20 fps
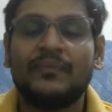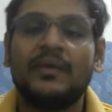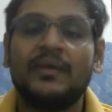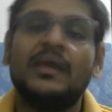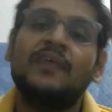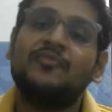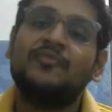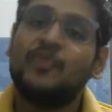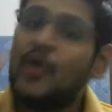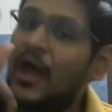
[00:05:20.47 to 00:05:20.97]

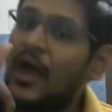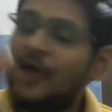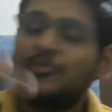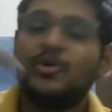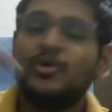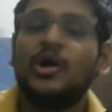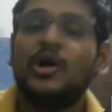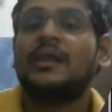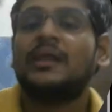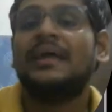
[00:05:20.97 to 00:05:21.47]
If you have
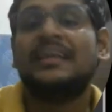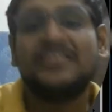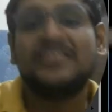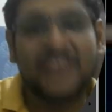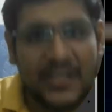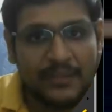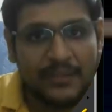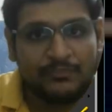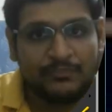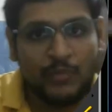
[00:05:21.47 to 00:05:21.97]
your
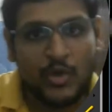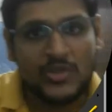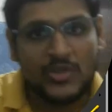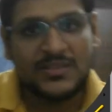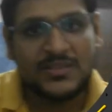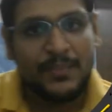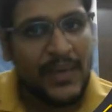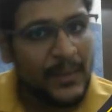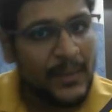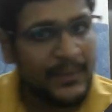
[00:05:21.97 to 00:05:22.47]
engineering books,
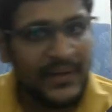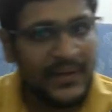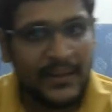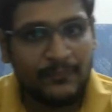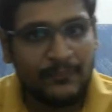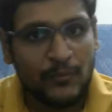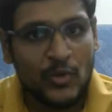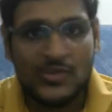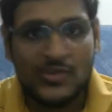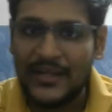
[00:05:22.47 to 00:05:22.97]
BBTEC
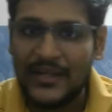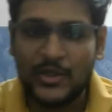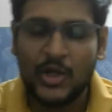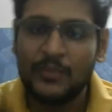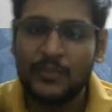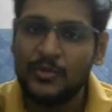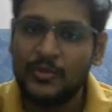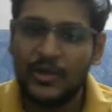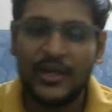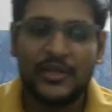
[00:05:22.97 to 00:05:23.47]
books,
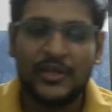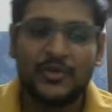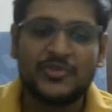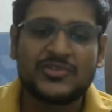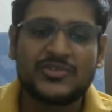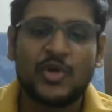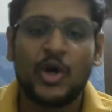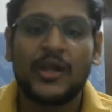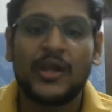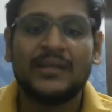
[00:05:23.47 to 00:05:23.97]
SATCOM, you can use.
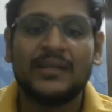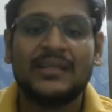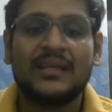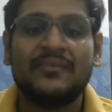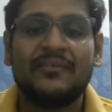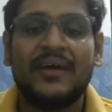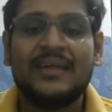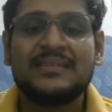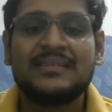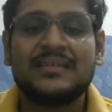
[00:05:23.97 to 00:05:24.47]
Or
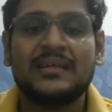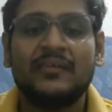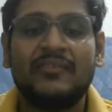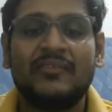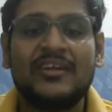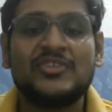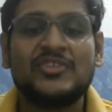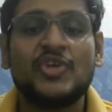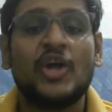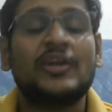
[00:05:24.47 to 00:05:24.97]
otherwise,
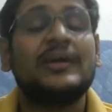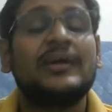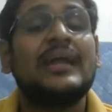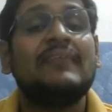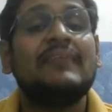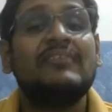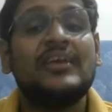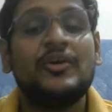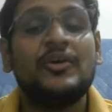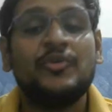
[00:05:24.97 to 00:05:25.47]
one shortcut I
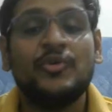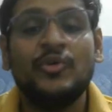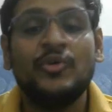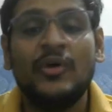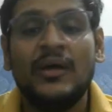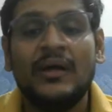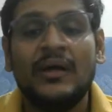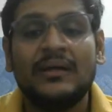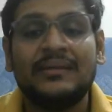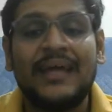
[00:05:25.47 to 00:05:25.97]
will give you,
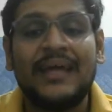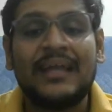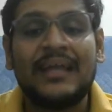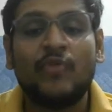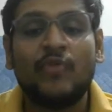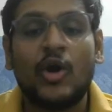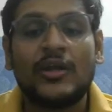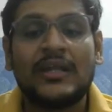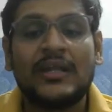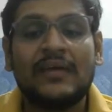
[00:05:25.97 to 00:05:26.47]
that
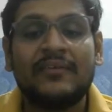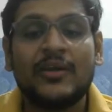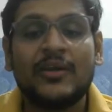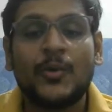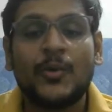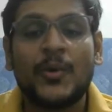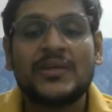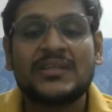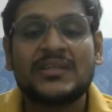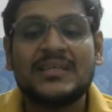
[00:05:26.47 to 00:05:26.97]
whatever
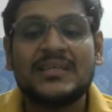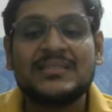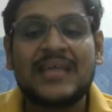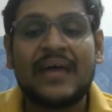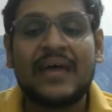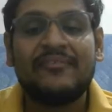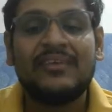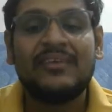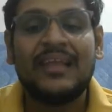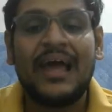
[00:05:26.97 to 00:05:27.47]
questions I
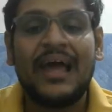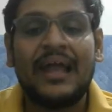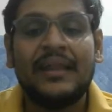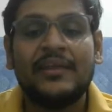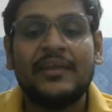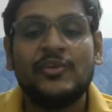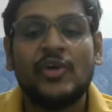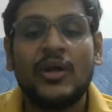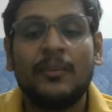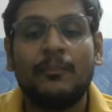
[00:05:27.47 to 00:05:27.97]
will add in
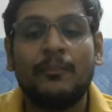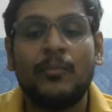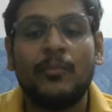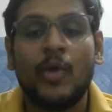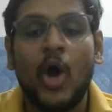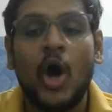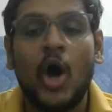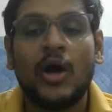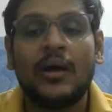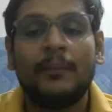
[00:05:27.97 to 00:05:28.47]
your
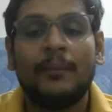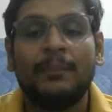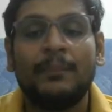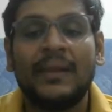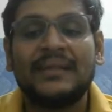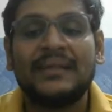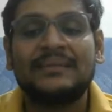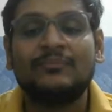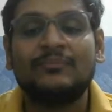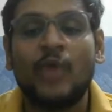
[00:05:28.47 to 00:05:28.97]
block
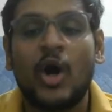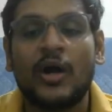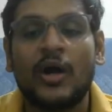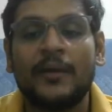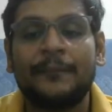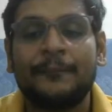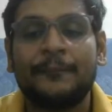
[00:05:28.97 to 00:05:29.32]
plus mock.